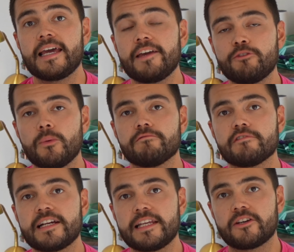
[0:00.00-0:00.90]
If you want
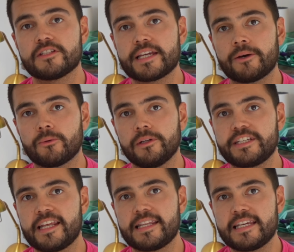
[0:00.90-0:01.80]
really good sound quality,
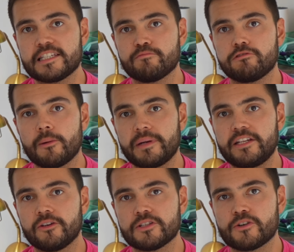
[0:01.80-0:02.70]
then these are probably
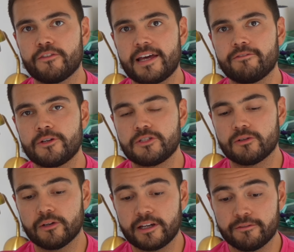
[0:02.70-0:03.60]
not the sort of headphones you're
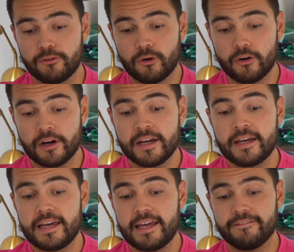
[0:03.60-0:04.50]
looking for.
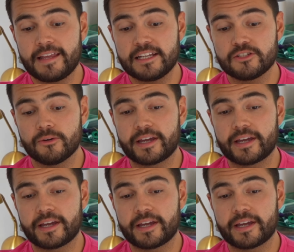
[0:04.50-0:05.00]
If that's your